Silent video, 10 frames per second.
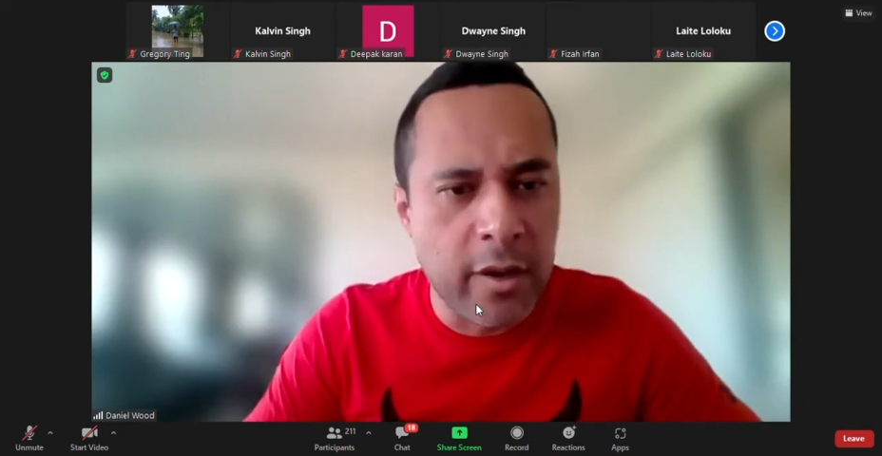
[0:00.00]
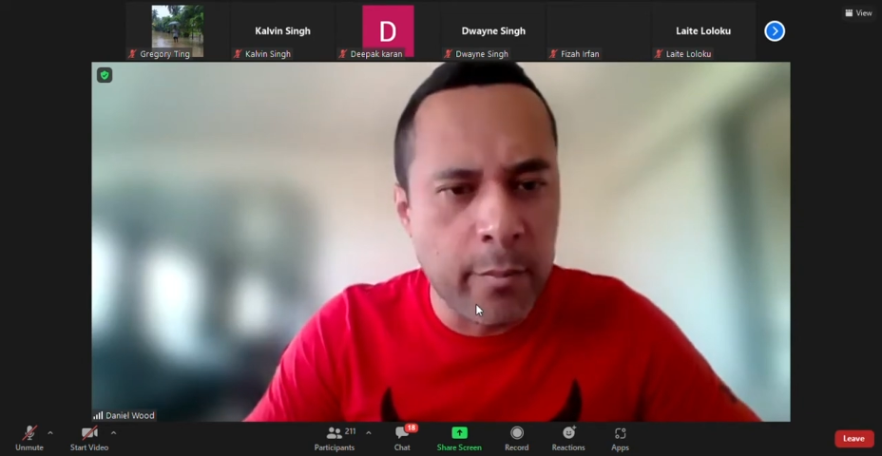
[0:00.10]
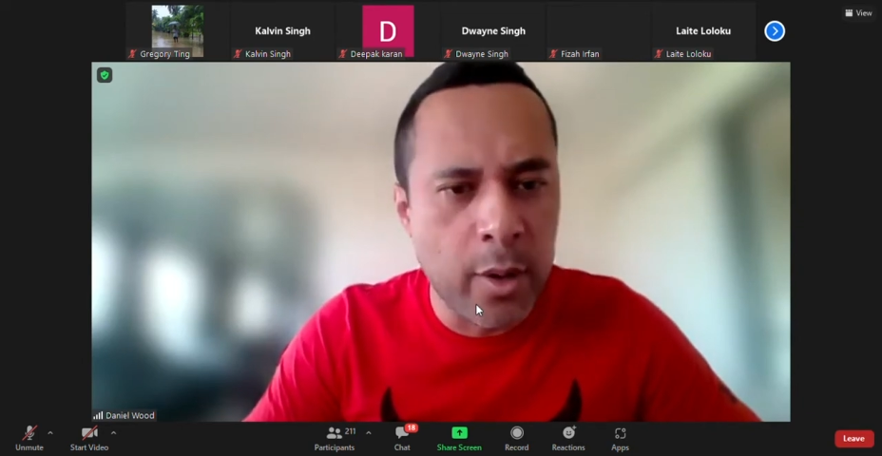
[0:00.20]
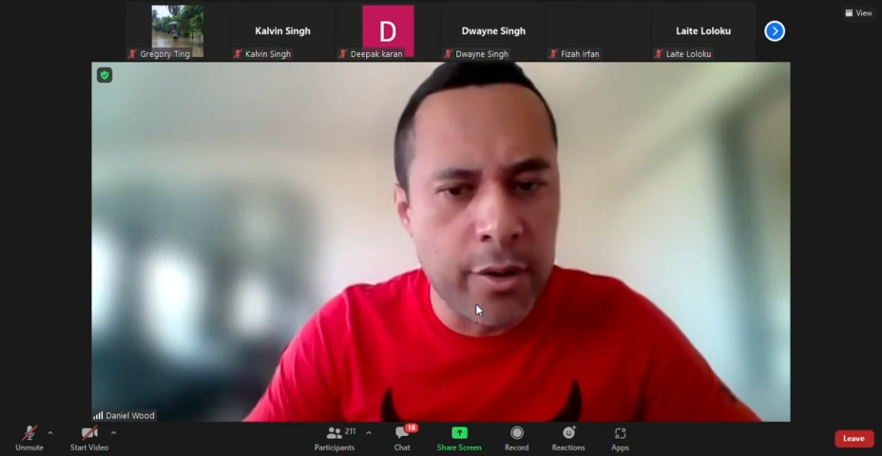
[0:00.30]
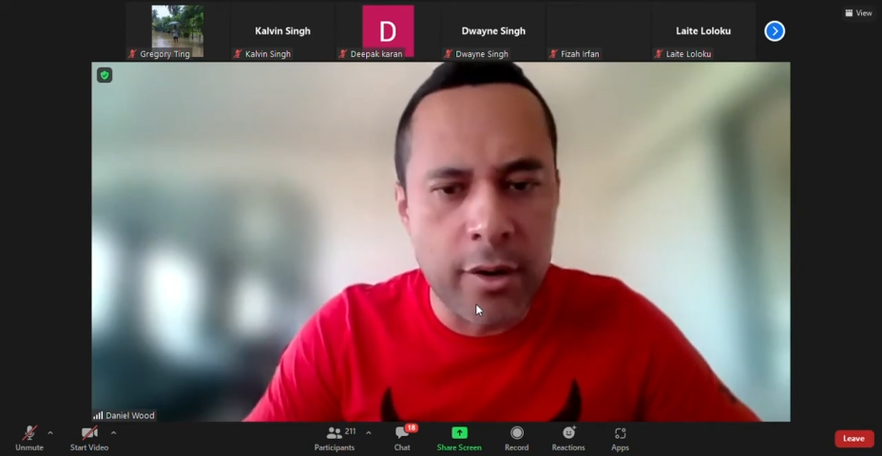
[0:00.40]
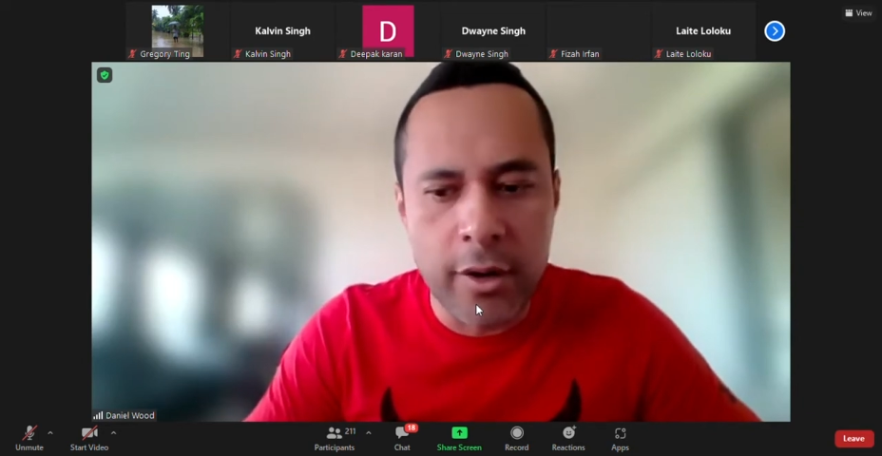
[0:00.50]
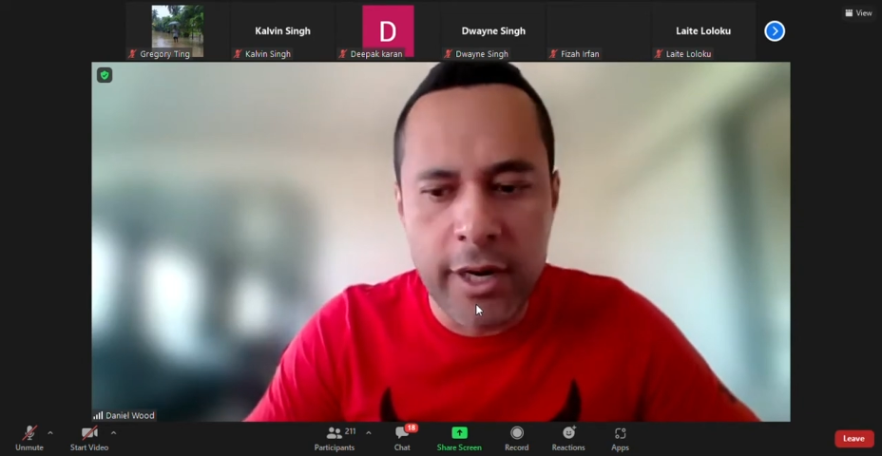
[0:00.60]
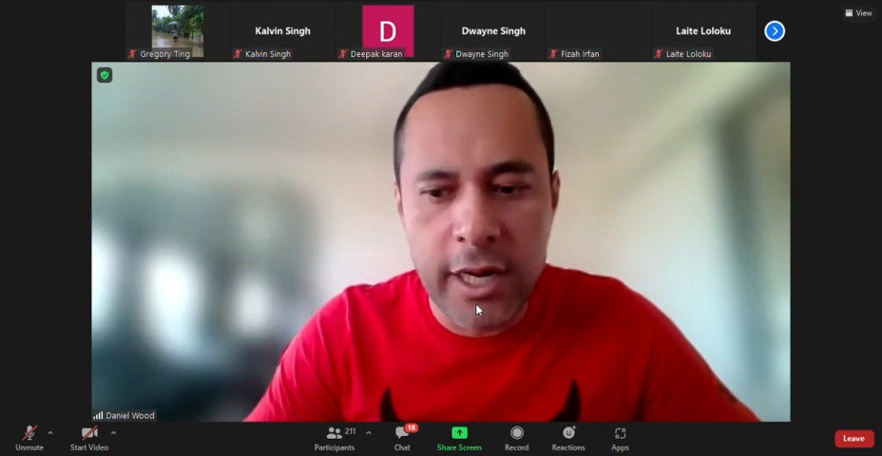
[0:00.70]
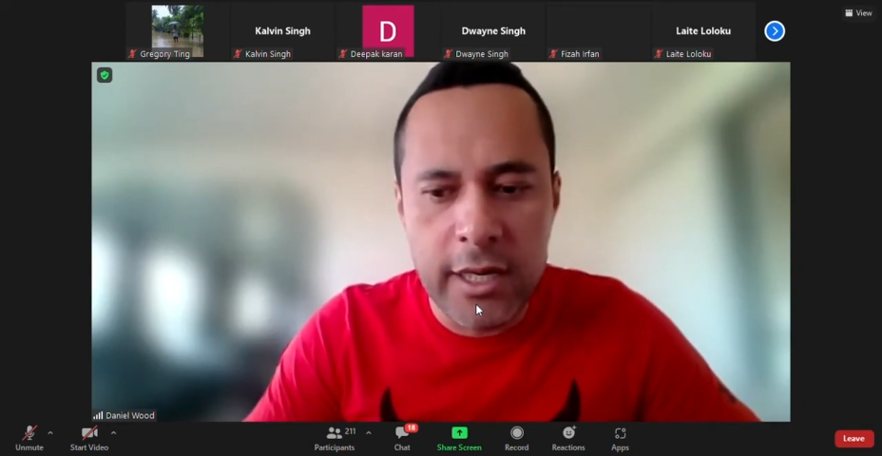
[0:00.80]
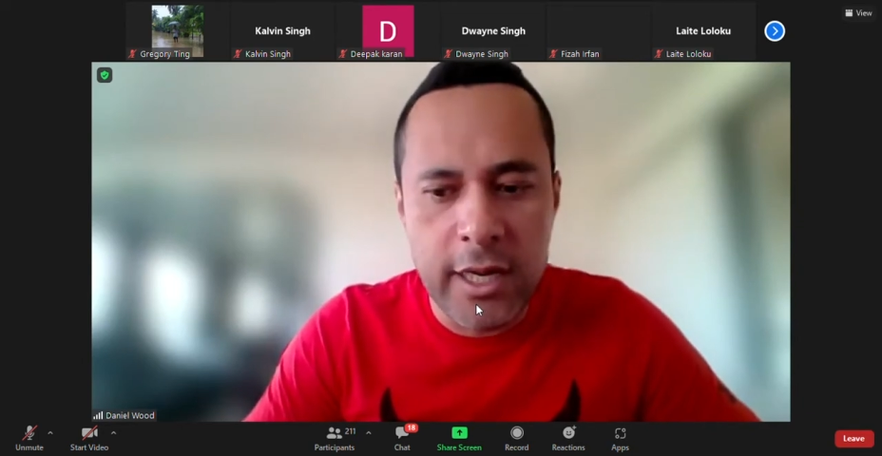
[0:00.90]
component
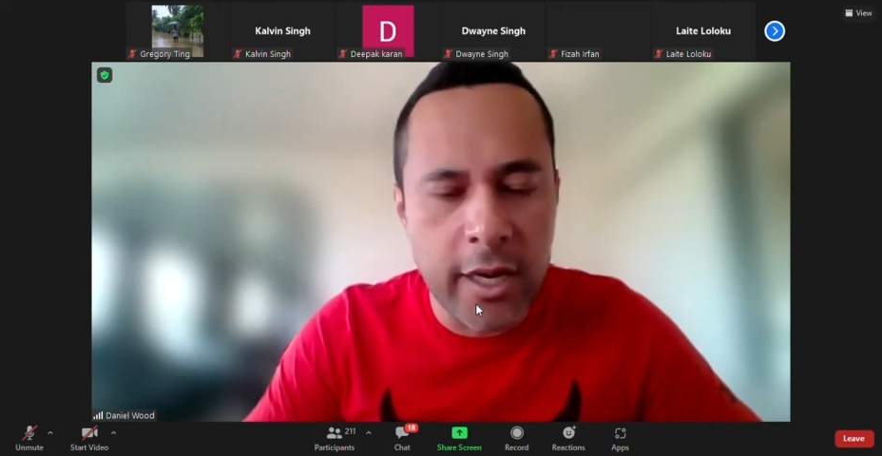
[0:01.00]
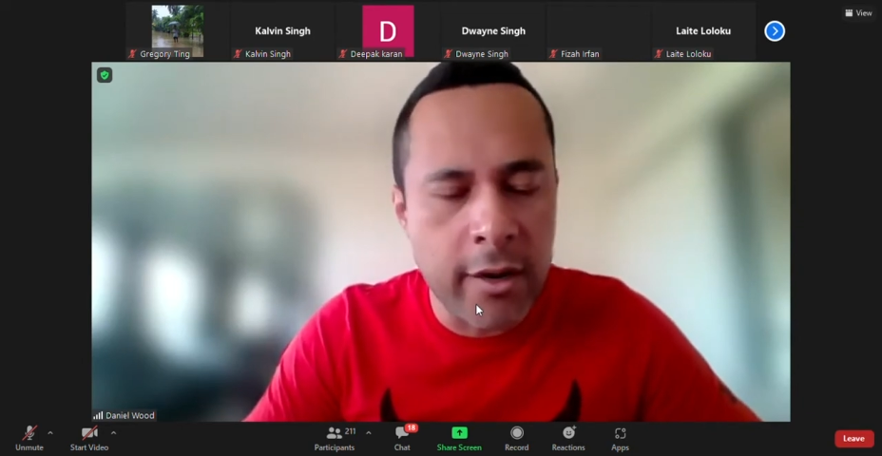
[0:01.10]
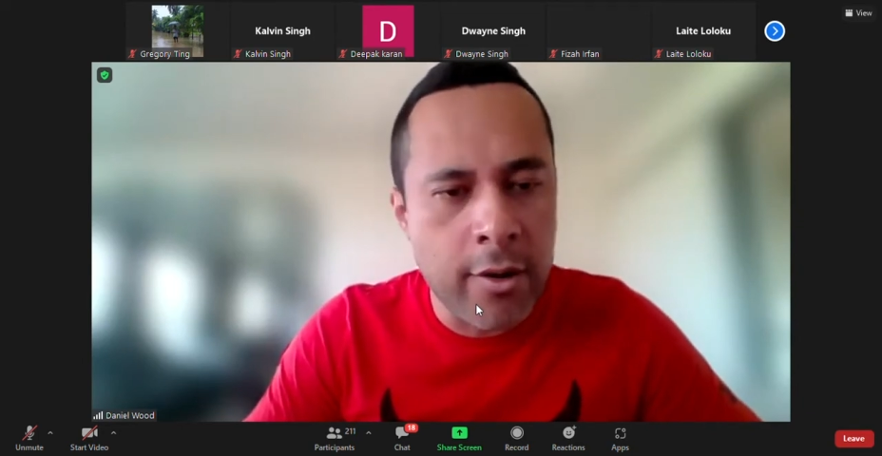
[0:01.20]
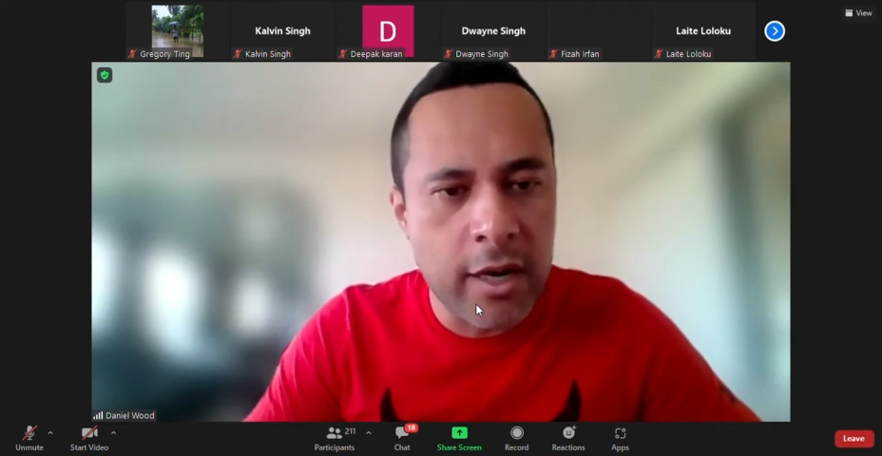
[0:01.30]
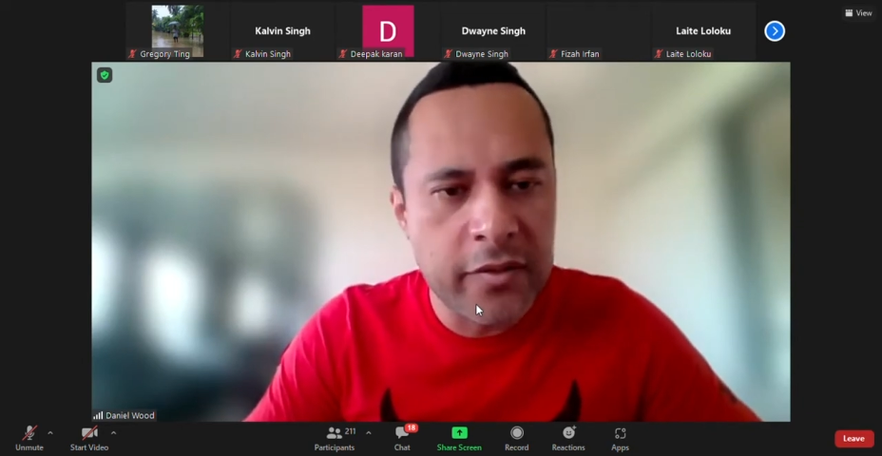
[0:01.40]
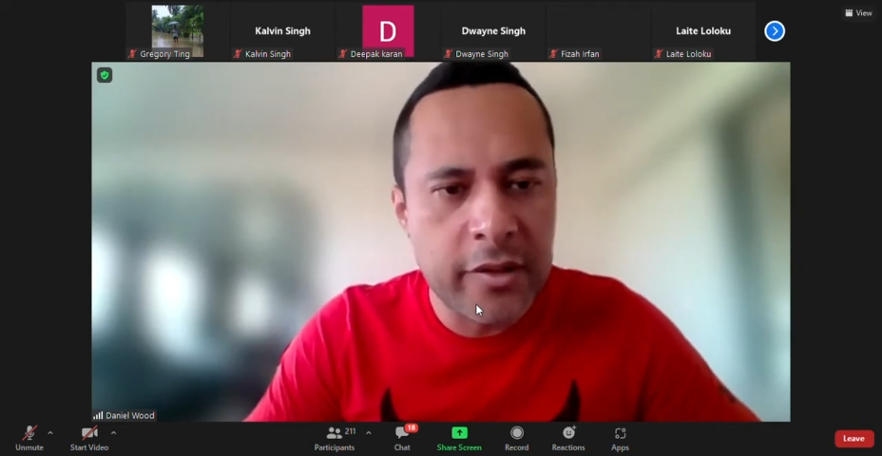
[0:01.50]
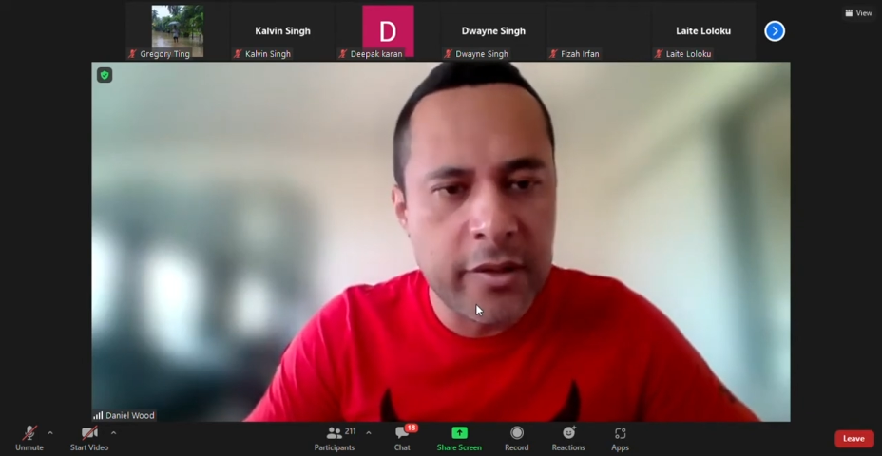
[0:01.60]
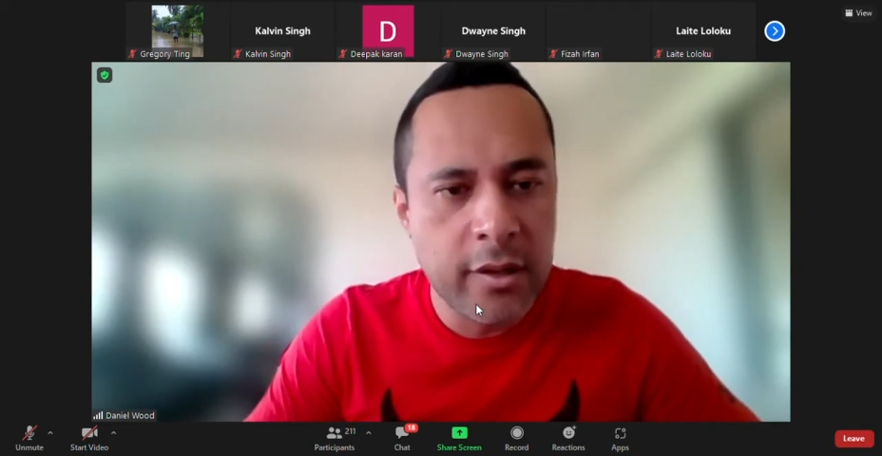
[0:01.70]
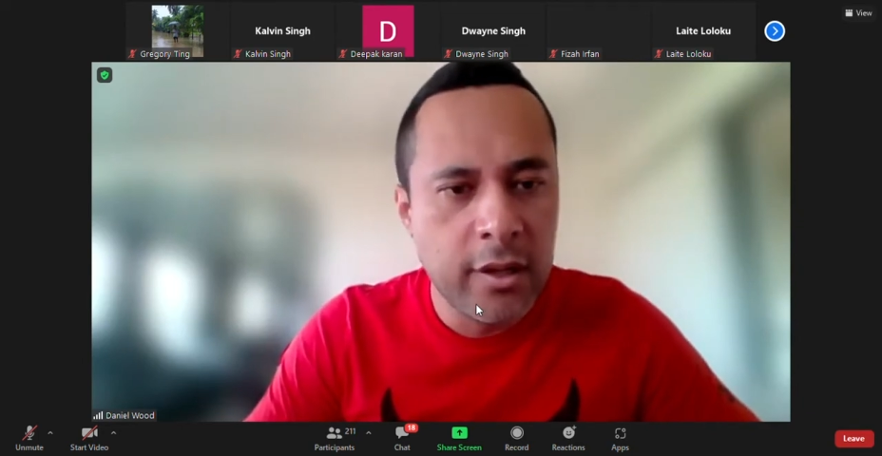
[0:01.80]
on any aircraft